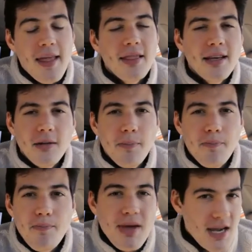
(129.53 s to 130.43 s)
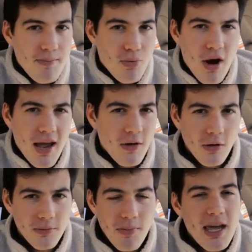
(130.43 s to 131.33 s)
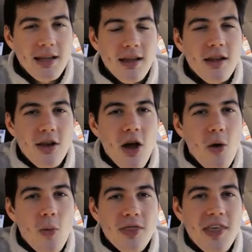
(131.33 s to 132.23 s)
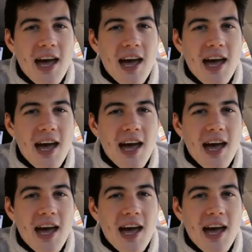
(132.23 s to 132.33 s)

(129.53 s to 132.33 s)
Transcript: and little mini brain old me didn't know what